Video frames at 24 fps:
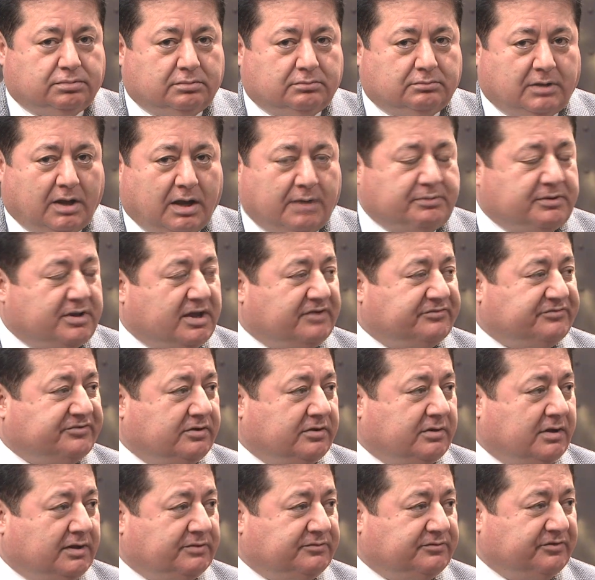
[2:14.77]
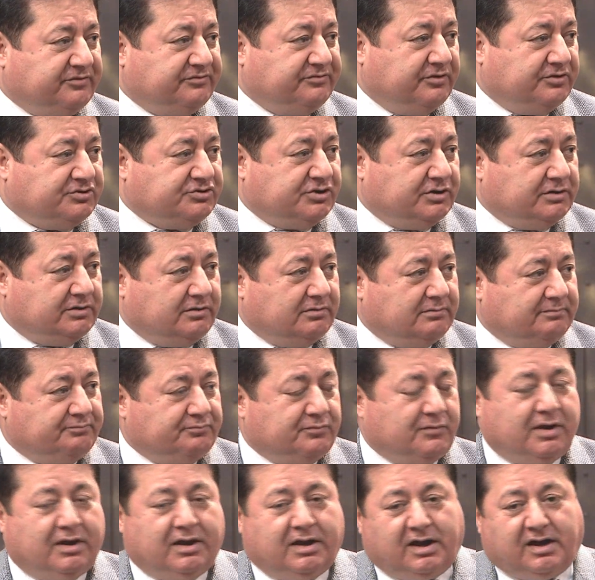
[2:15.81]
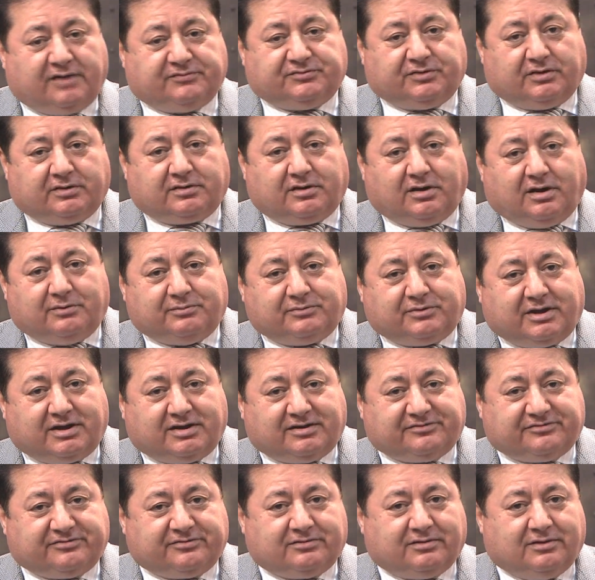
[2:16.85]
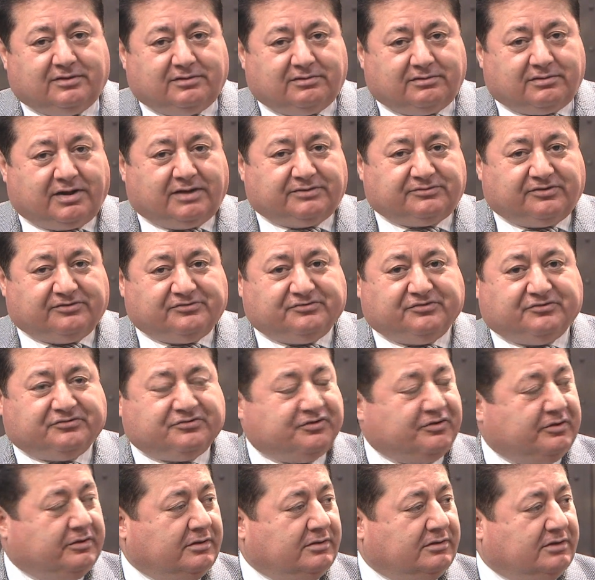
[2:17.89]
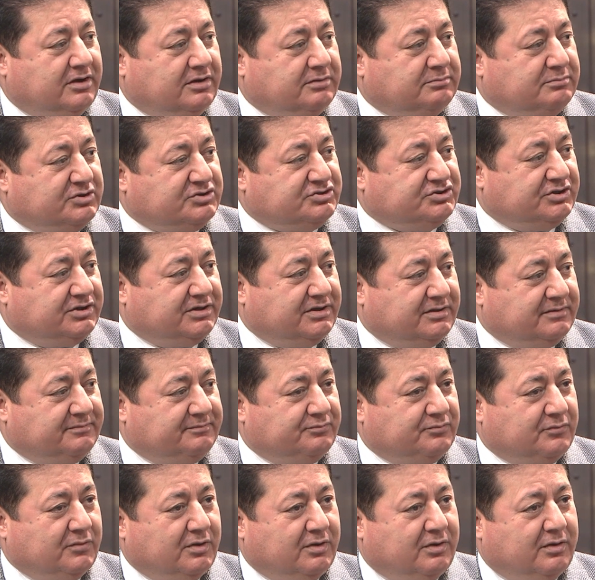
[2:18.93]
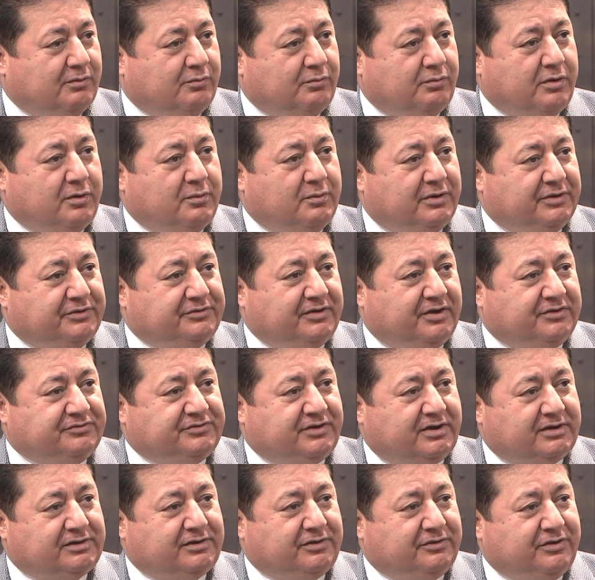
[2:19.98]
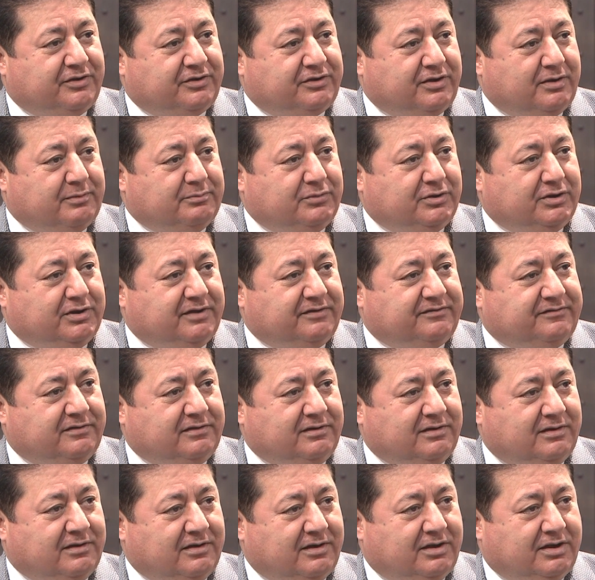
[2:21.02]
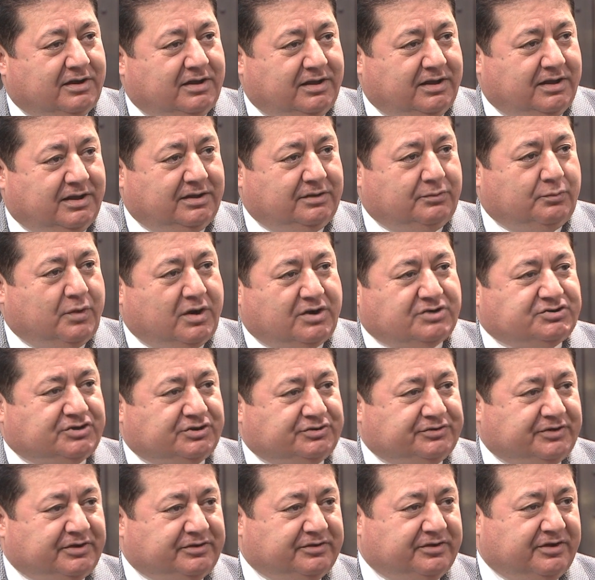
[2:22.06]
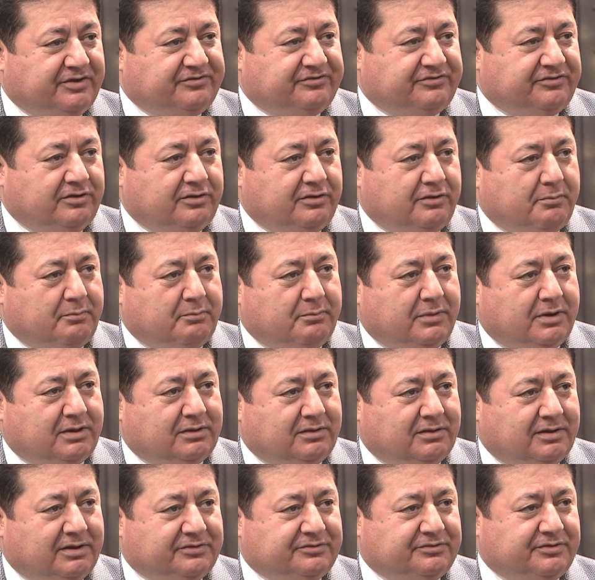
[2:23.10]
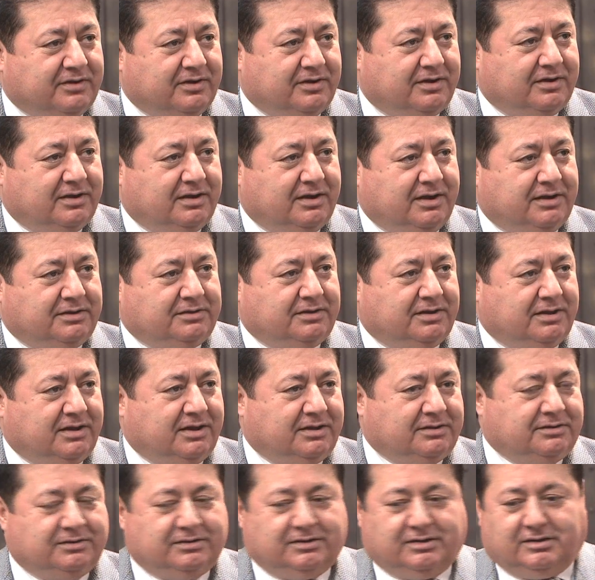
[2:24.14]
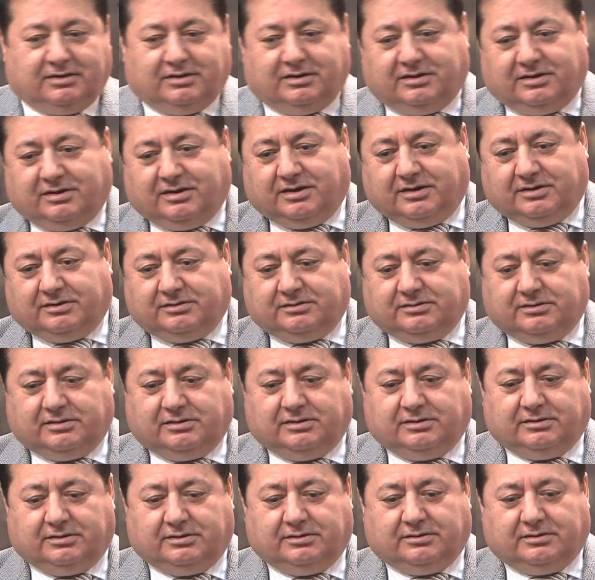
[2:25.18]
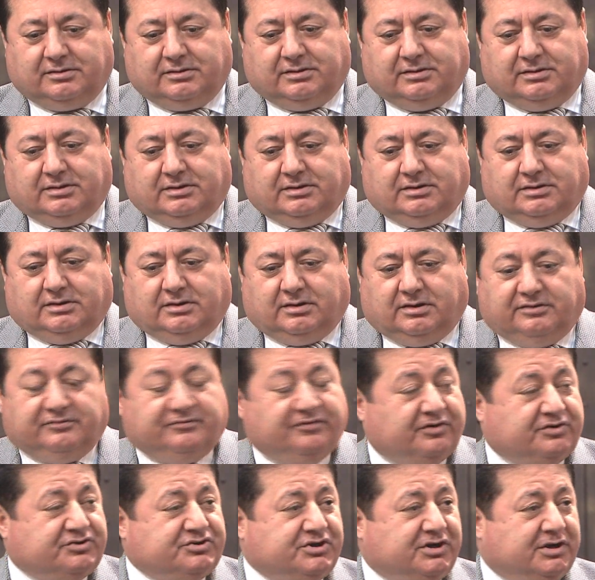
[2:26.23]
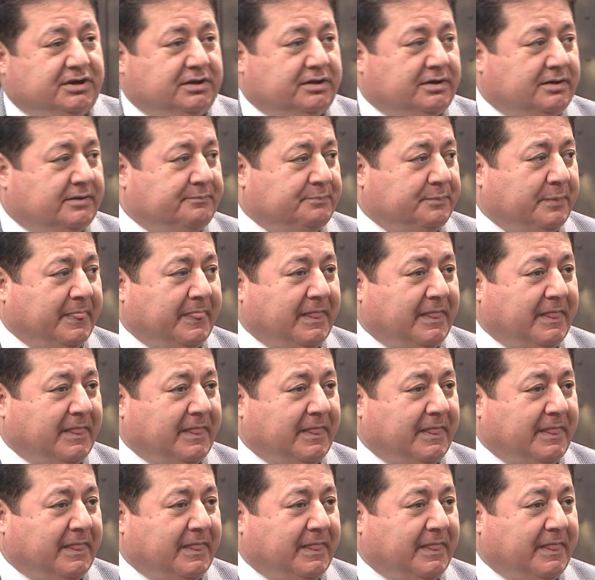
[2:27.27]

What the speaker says: Comcast granted us the channel. After Comcast granted us the channel in Michigan, we went and targeted the community in Washington, D.C., Maryland, and Virginia.